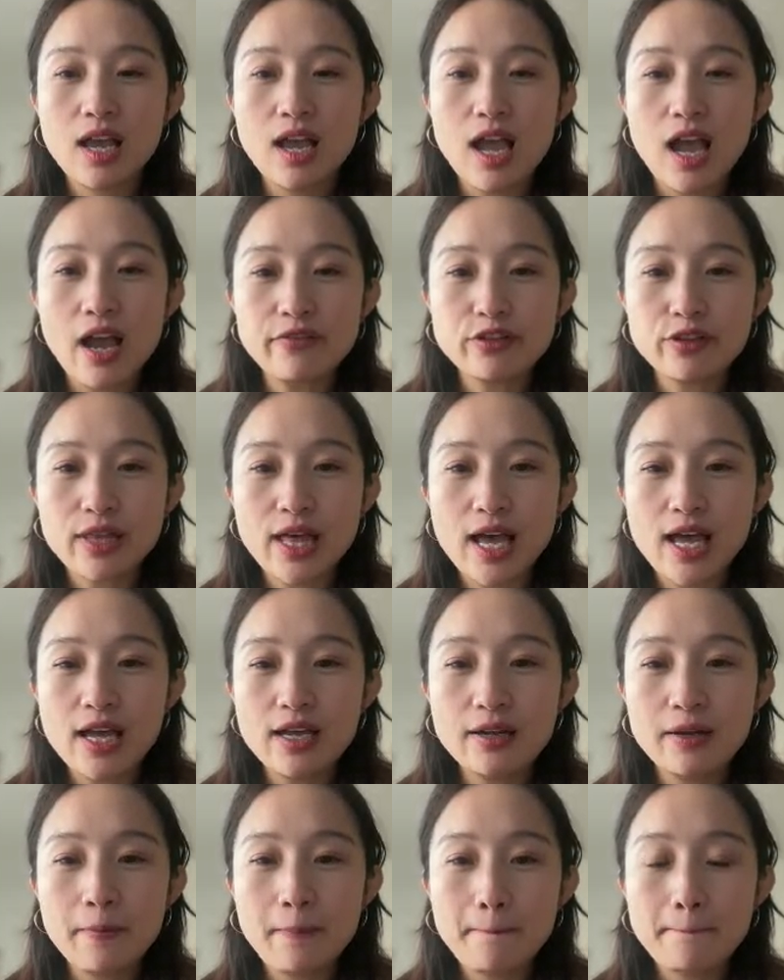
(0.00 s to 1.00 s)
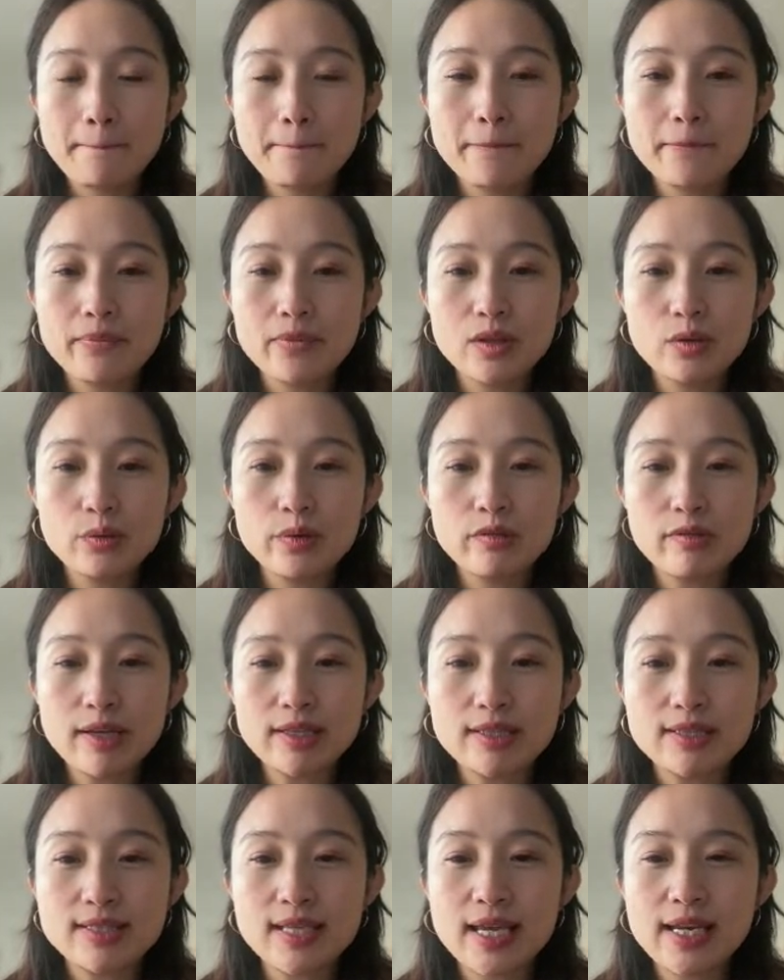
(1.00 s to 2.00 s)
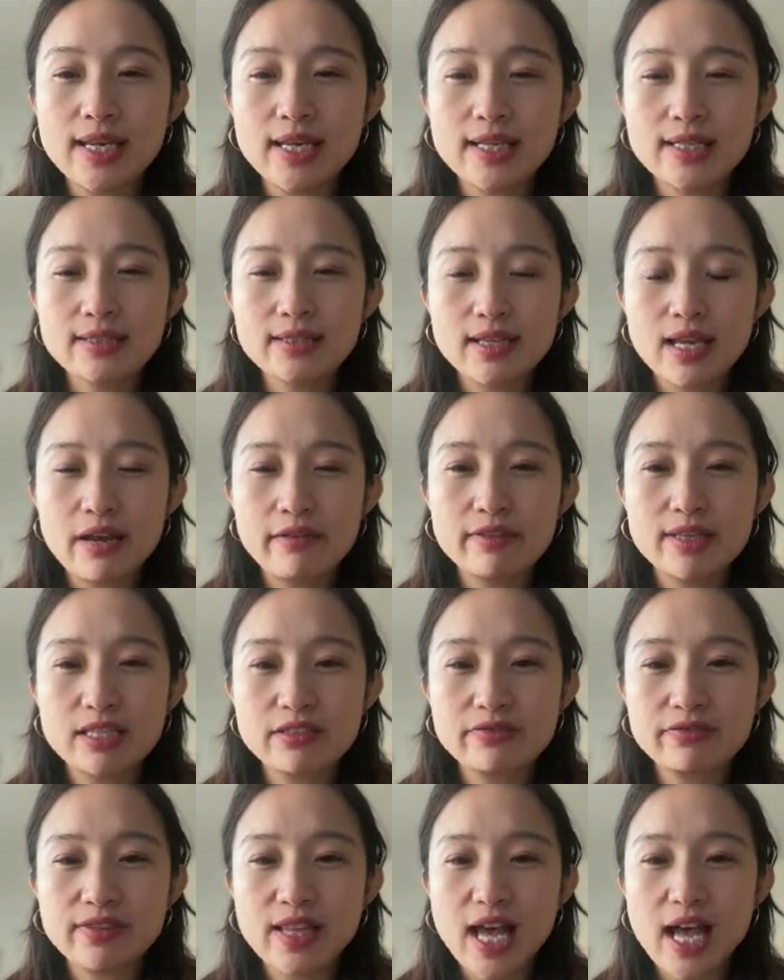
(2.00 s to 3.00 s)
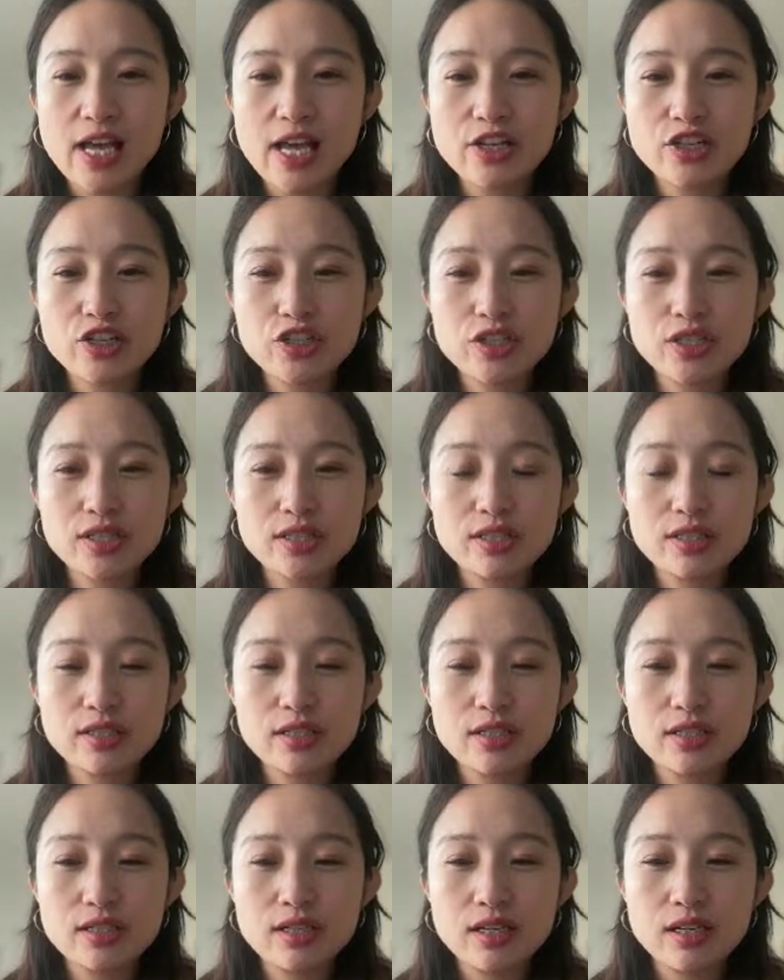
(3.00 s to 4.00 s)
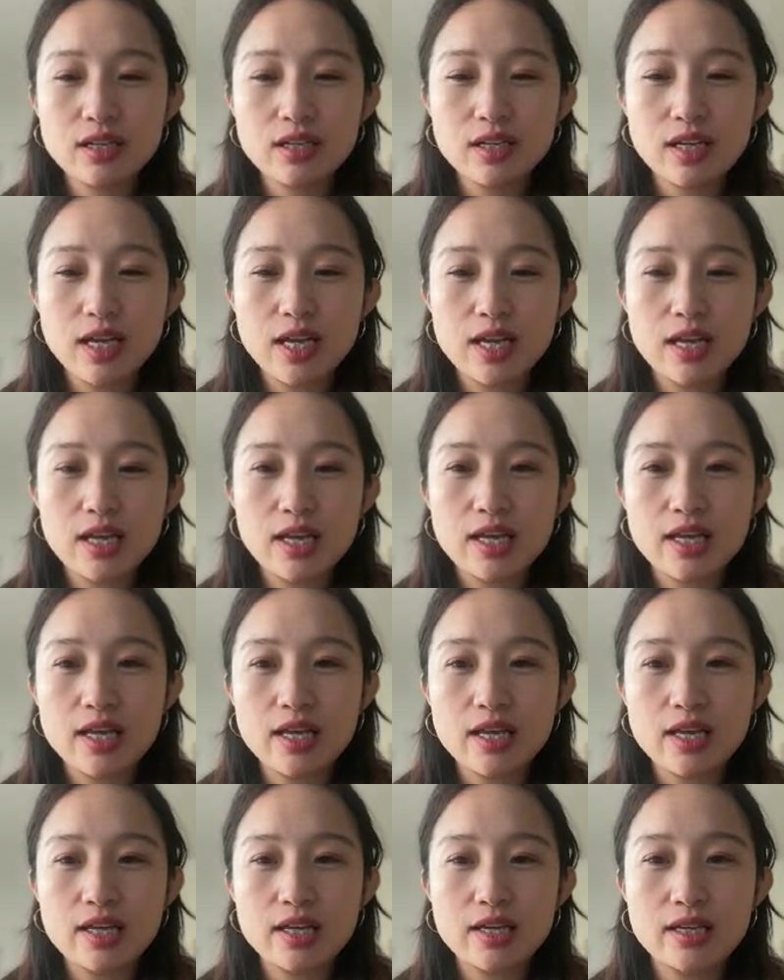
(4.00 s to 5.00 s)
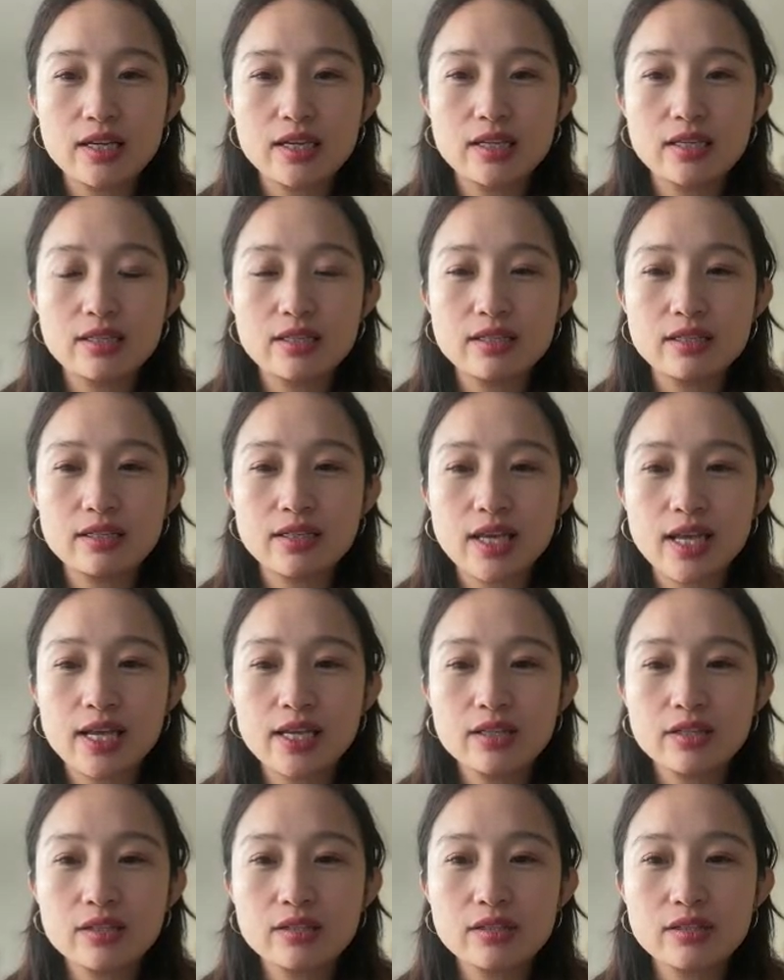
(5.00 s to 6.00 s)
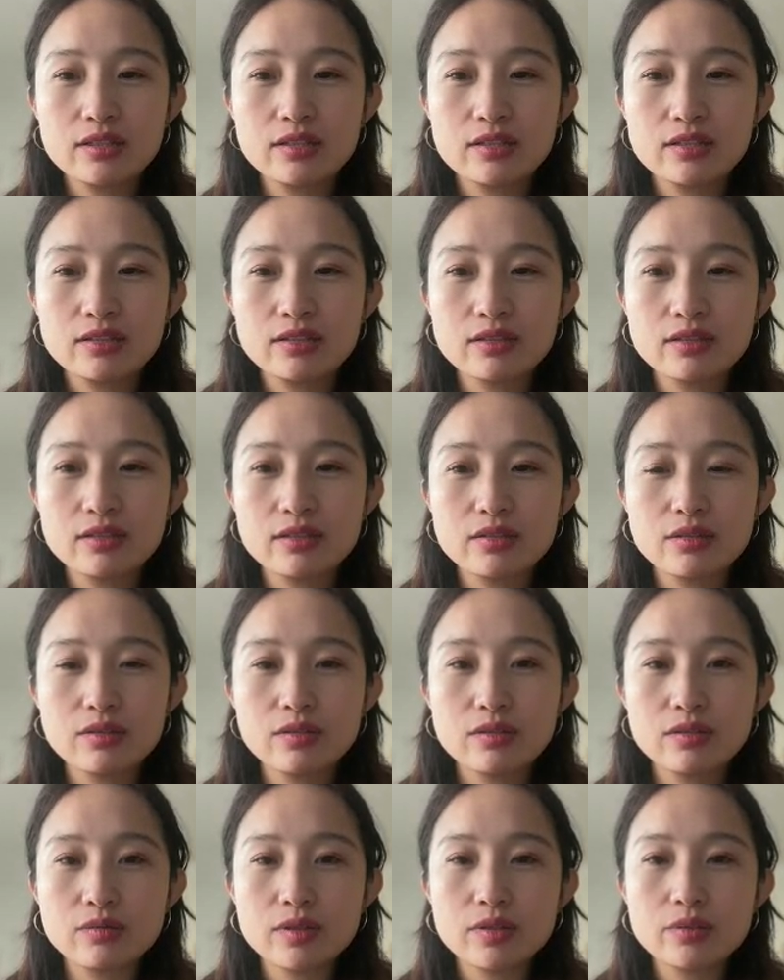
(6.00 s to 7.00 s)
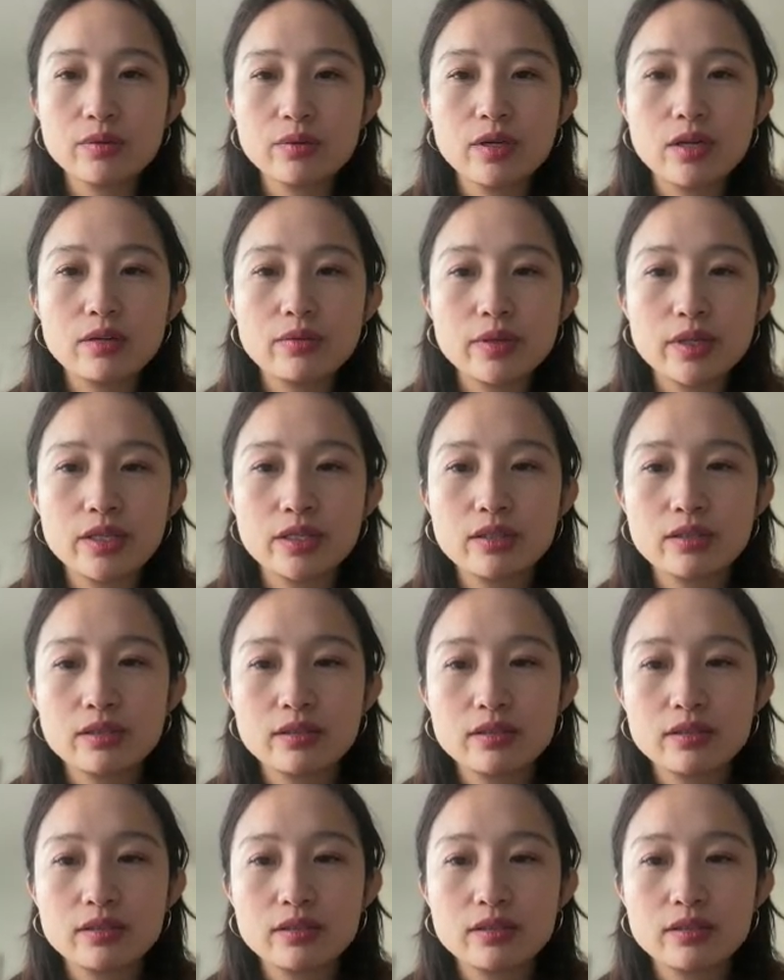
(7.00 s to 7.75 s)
After that, we write the settings, everything's flashed. And then, where are we?